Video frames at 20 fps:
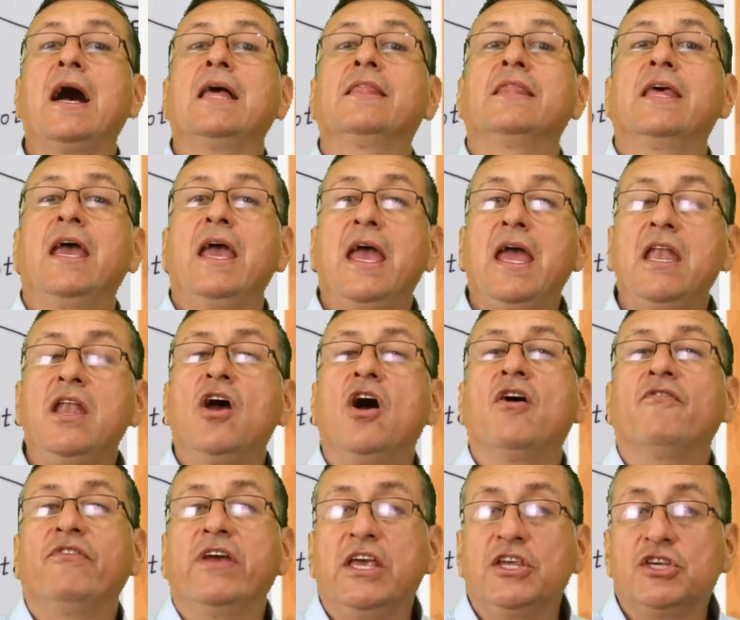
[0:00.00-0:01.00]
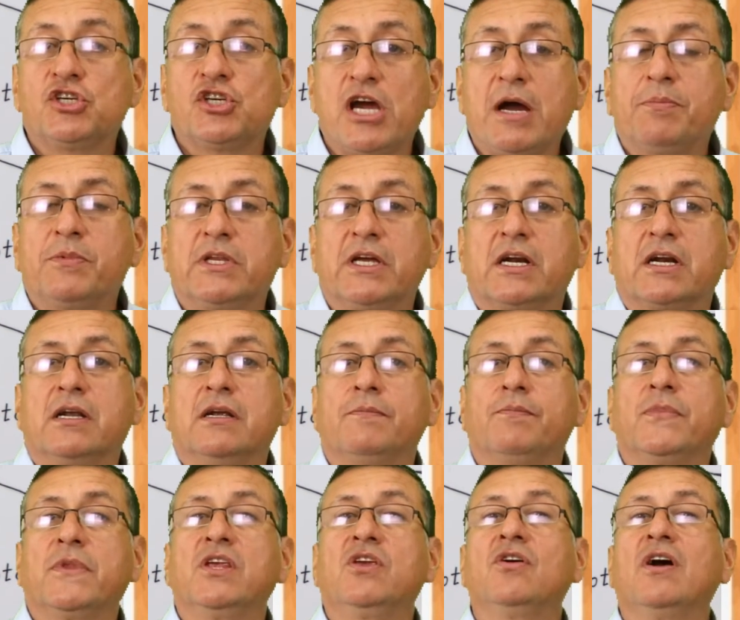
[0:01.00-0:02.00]
At the end of each chapter,
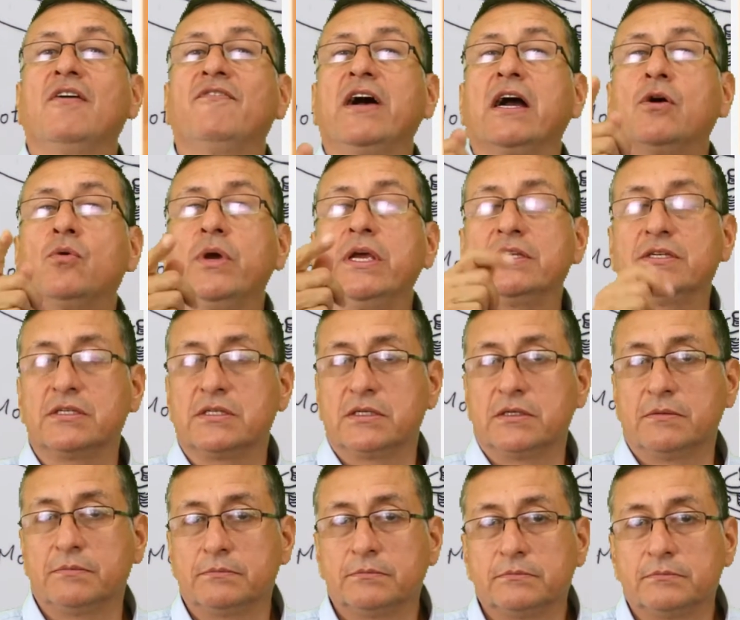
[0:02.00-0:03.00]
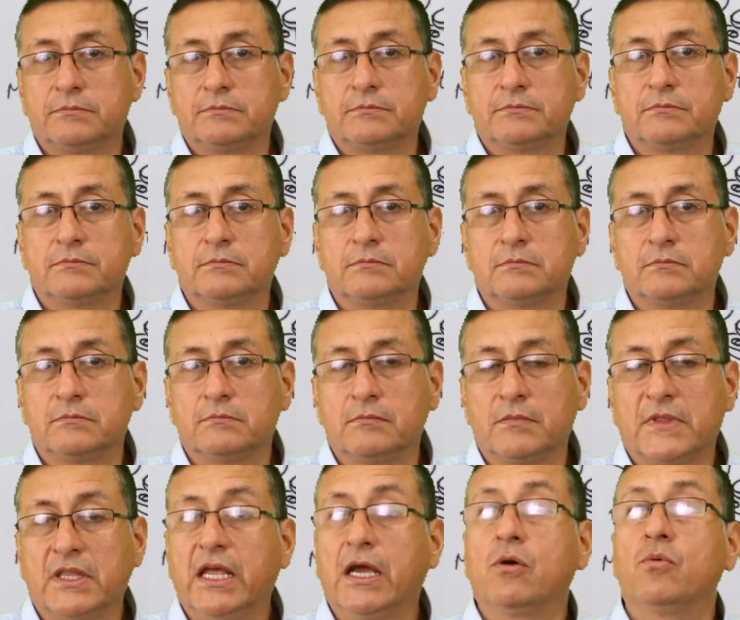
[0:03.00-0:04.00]
you have a quiz.
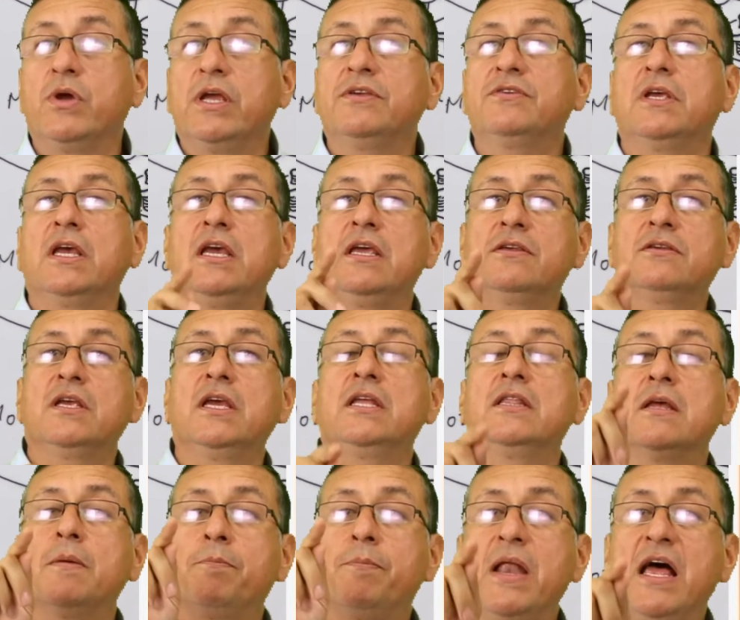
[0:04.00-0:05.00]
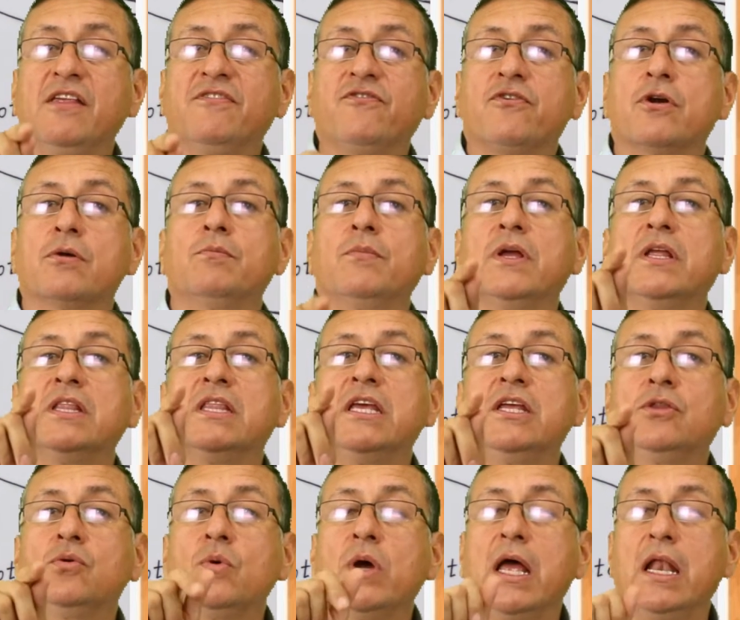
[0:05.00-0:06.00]
The quiz is in the platform
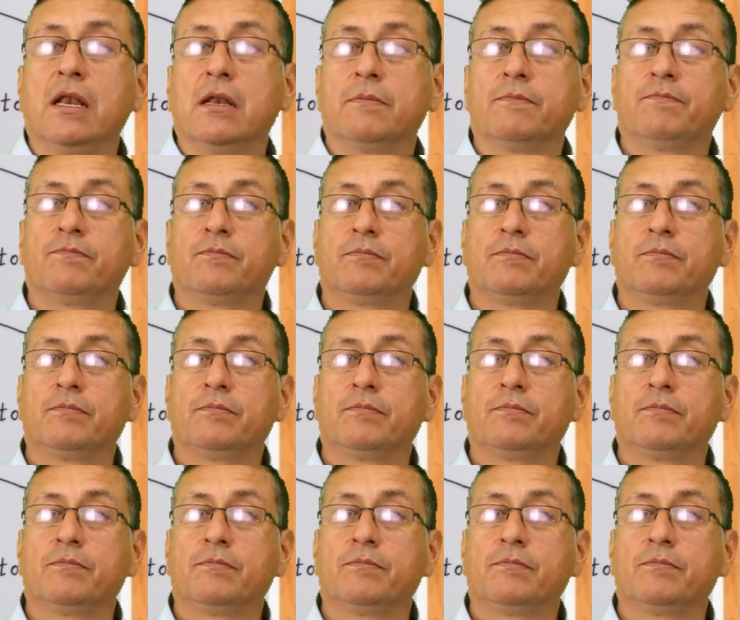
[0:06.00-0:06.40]
D two L.